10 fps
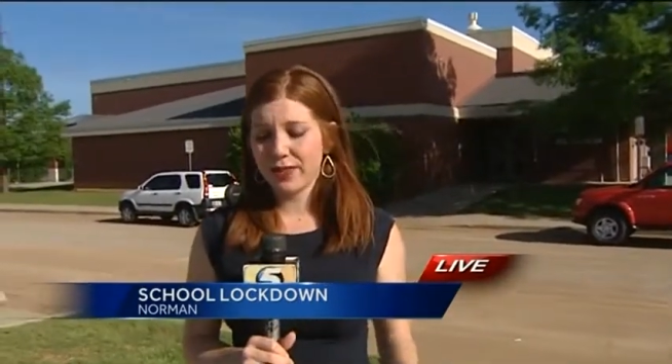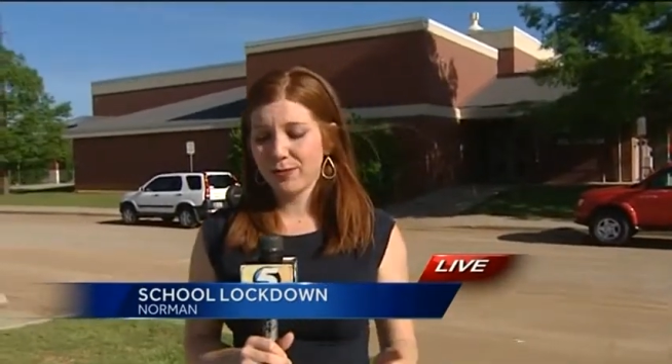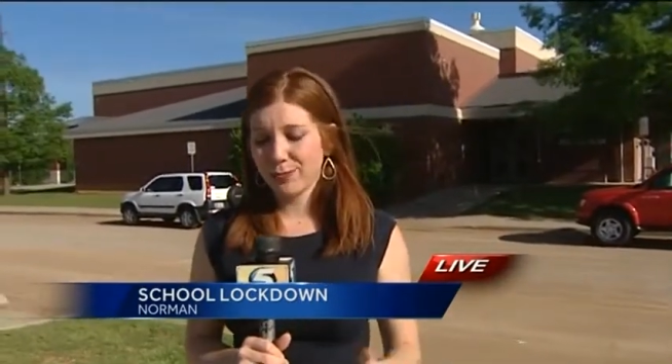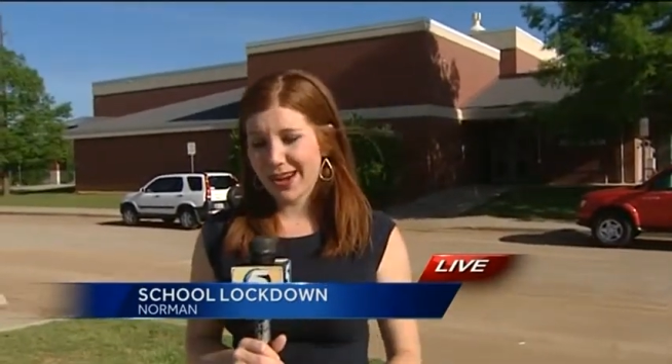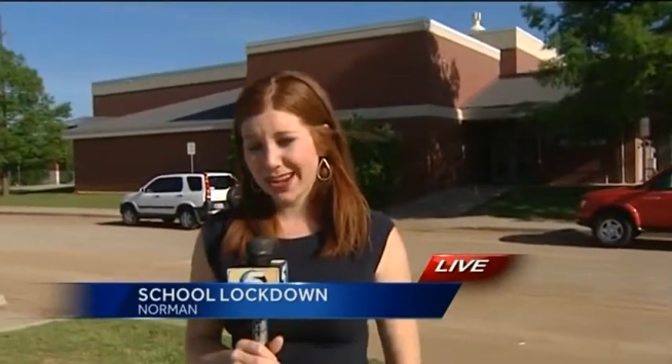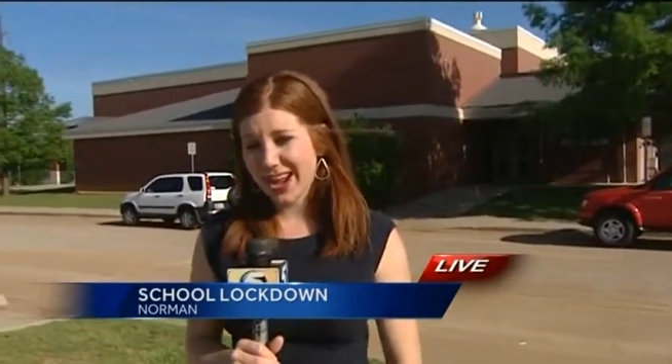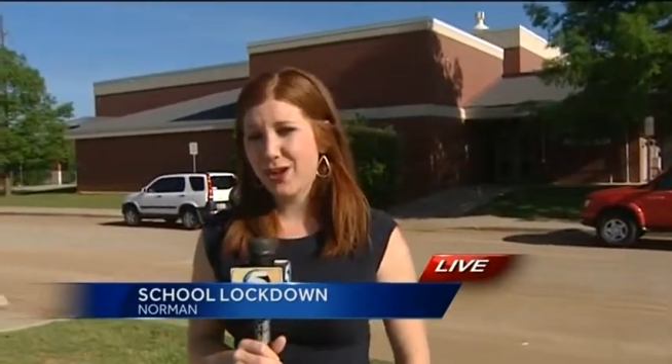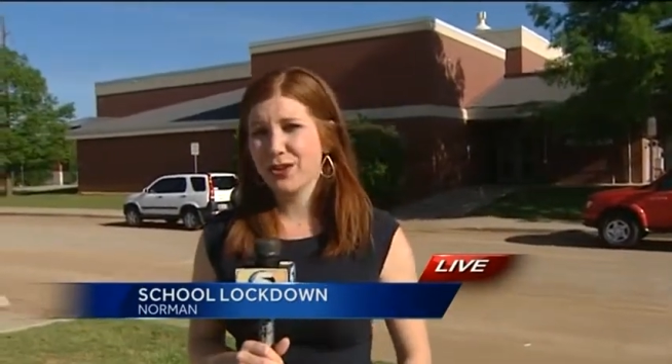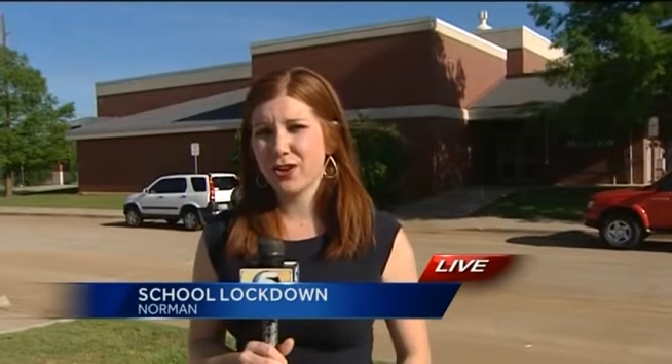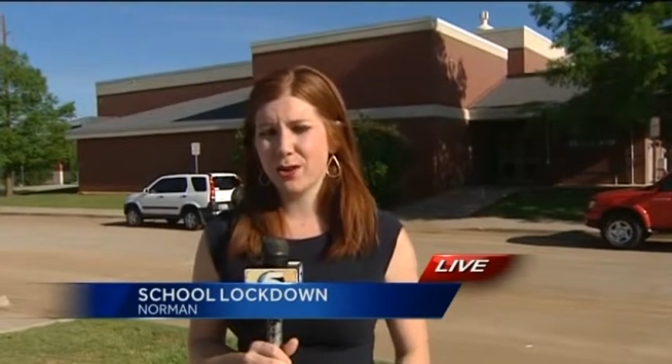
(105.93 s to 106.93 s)
and right
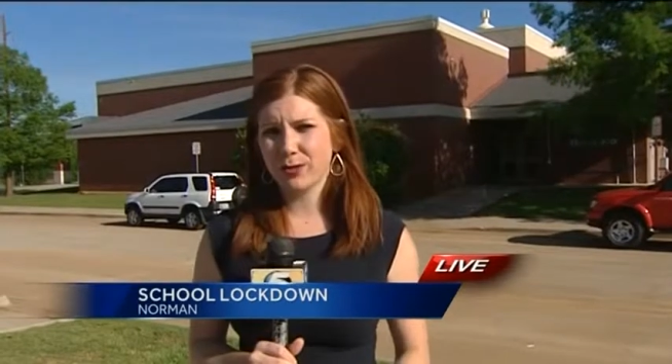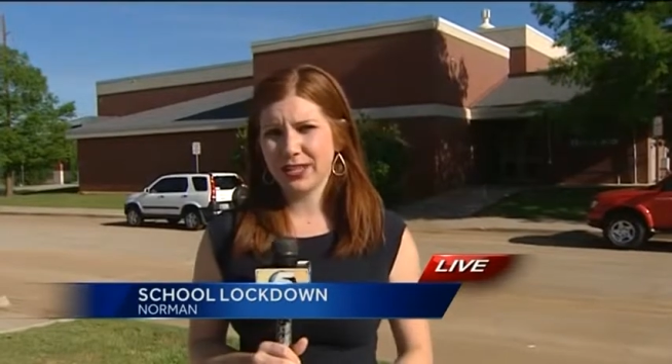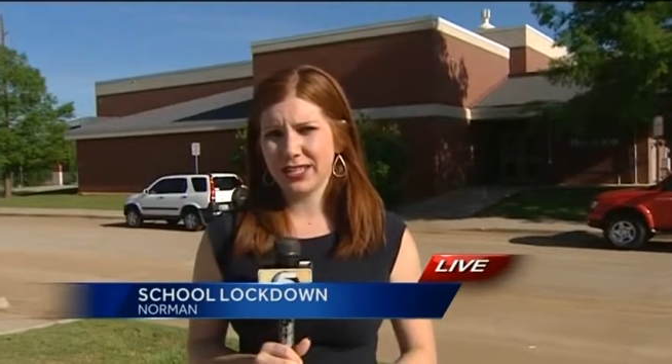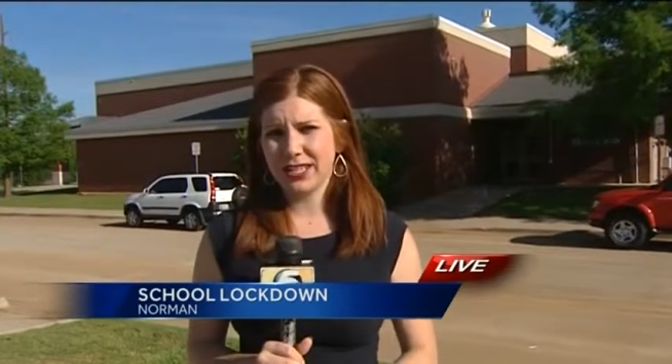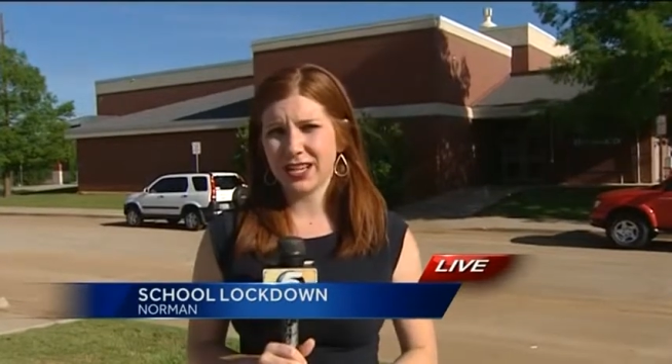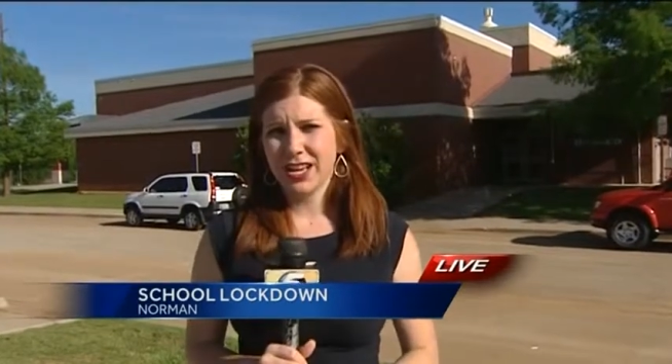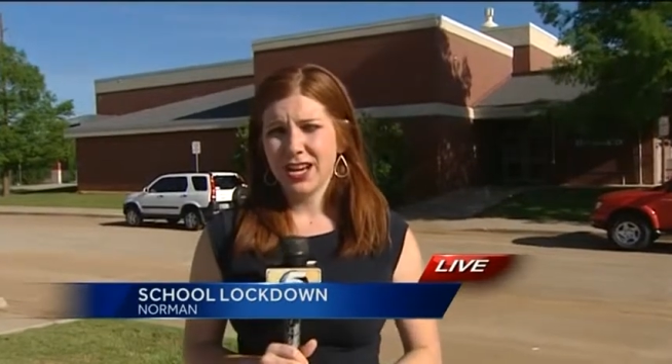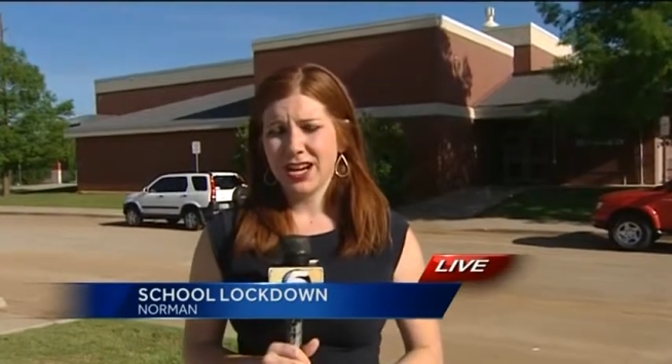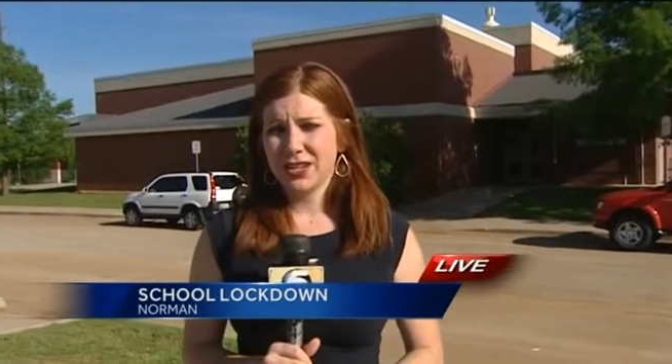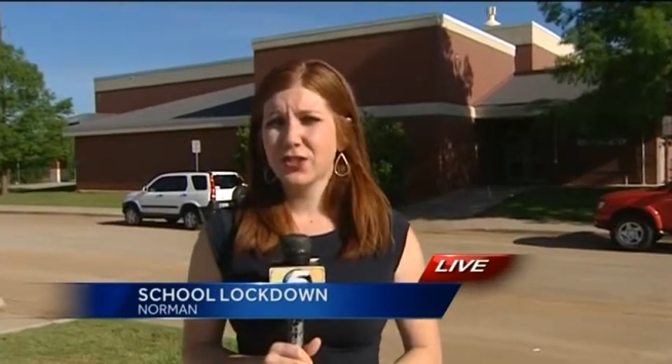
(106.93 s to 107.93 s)
now they're not releasing
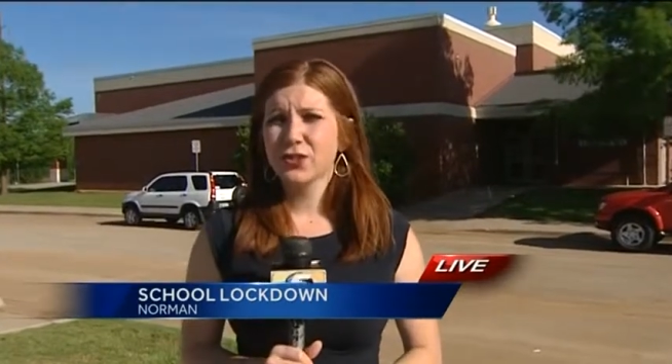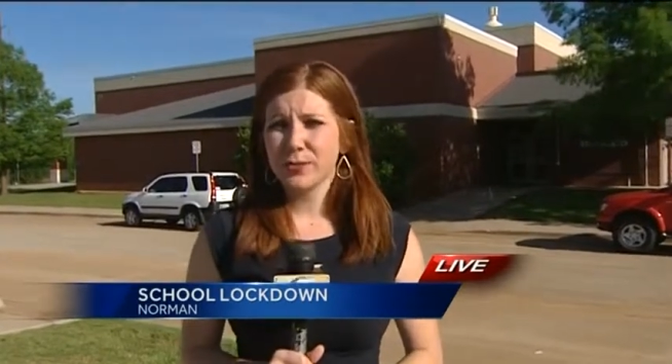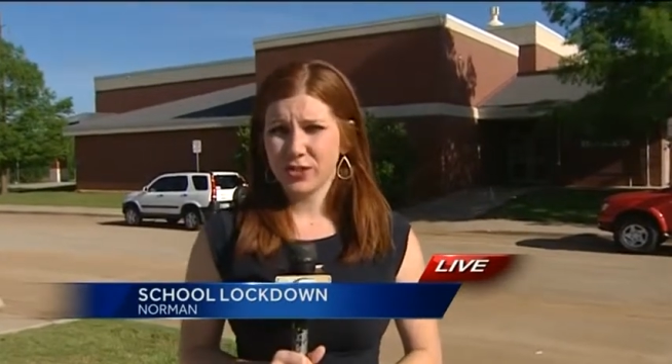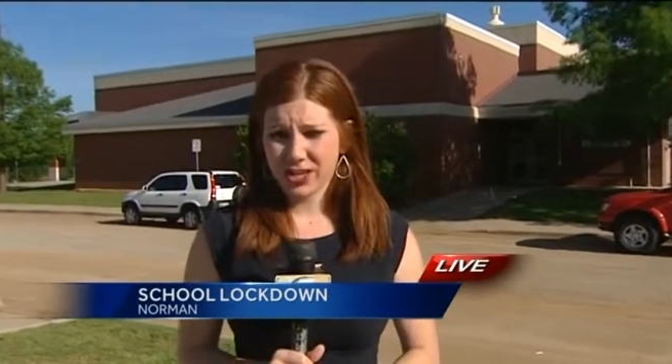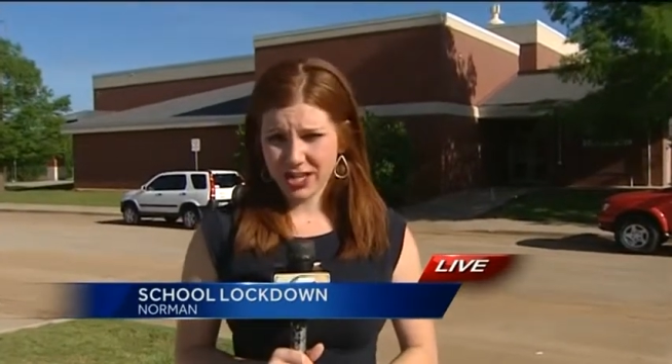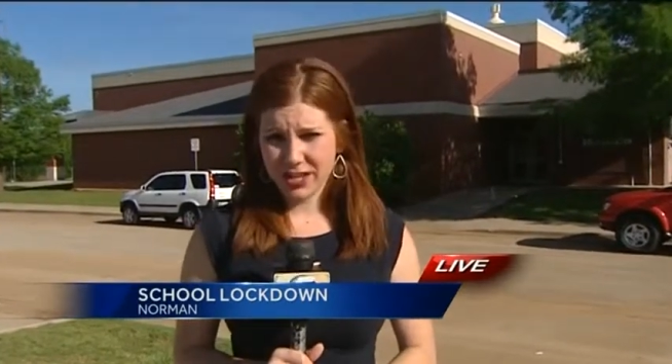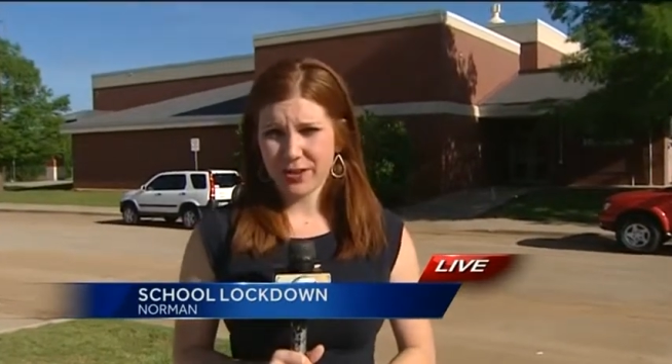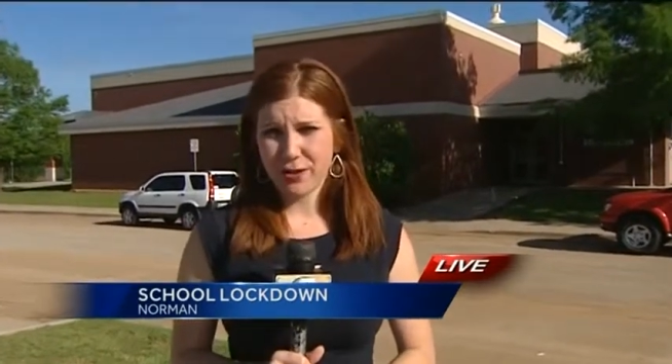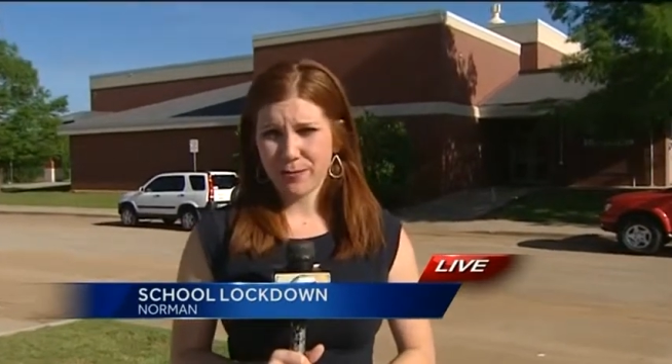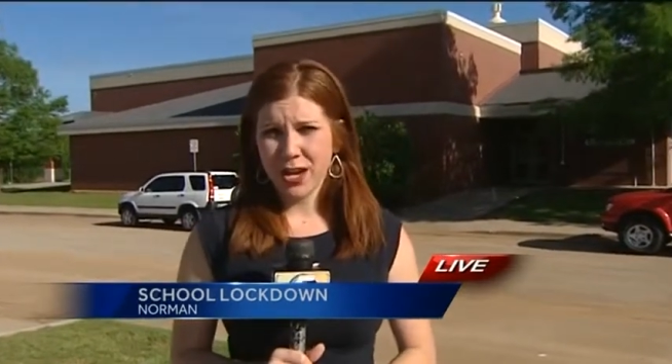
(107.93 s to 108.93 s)
a description
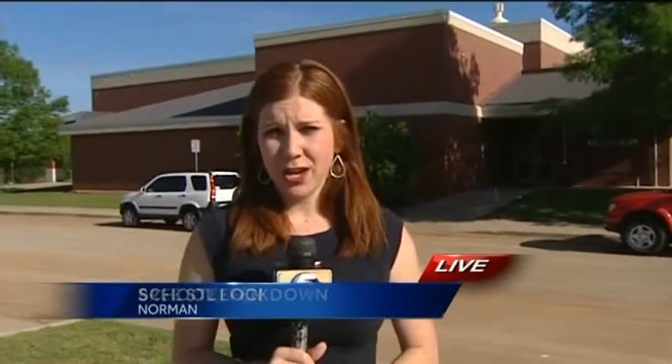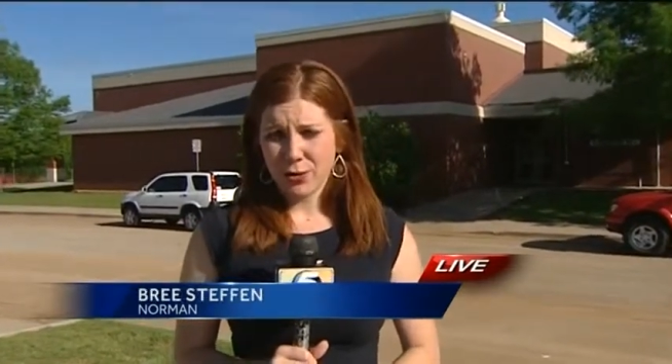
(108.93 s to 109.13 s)
either.